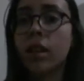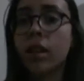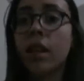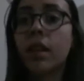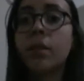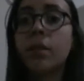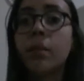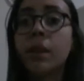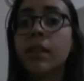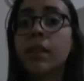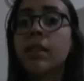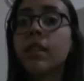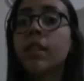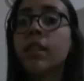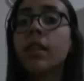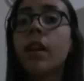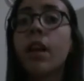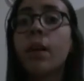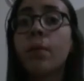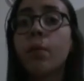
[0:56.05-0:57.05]
That means
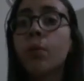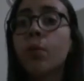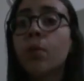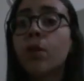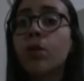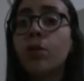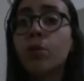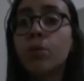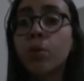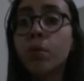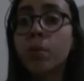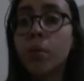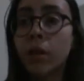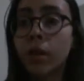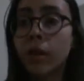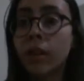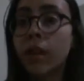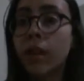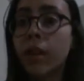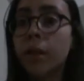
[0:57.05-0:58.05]
that everyone could
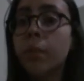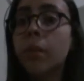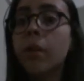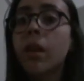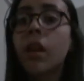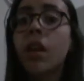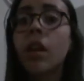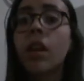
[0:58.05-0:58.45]
buy them